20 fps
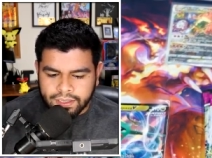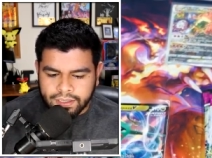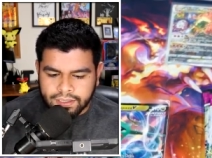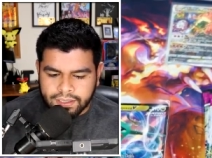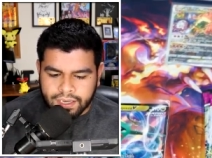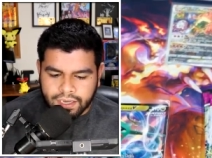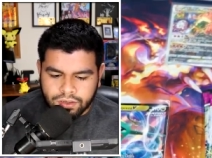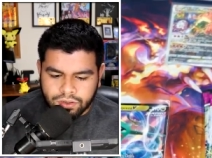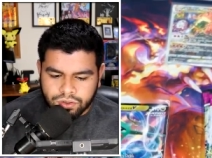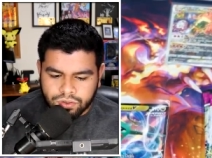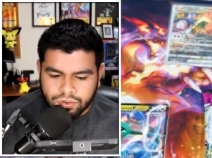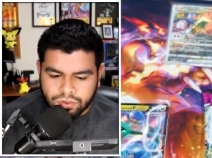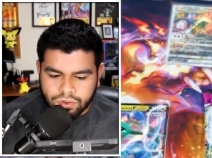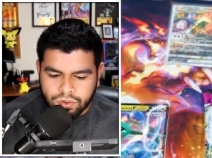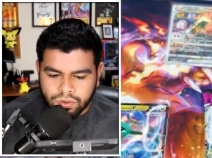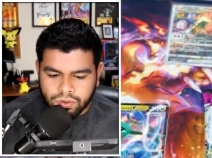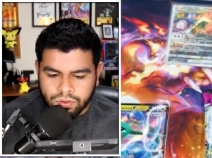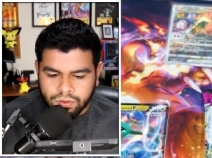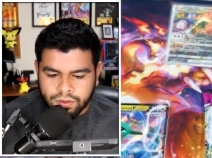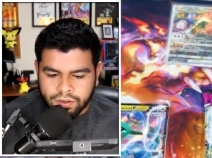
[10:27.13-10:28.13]

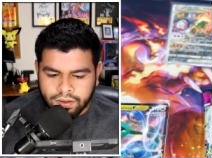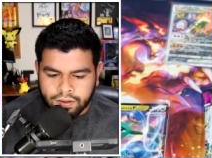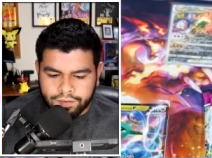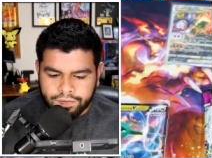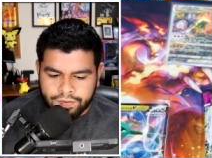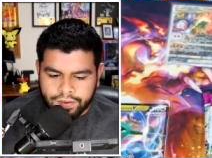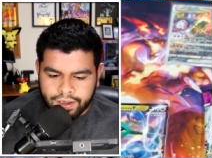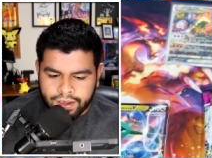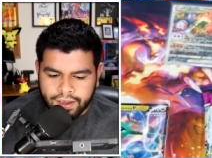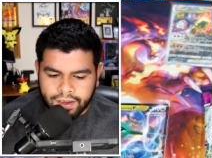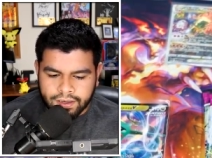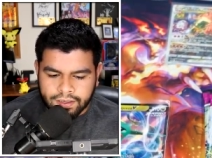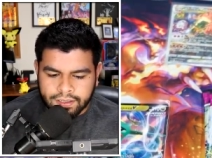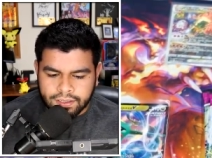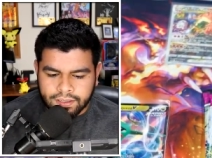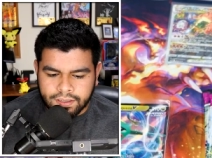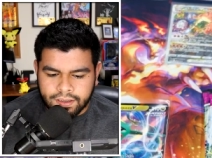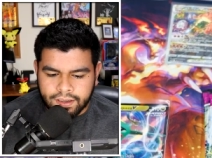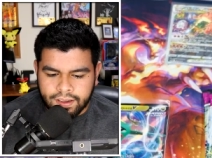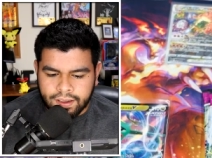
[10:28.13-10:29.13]
Sandshrew, Bant,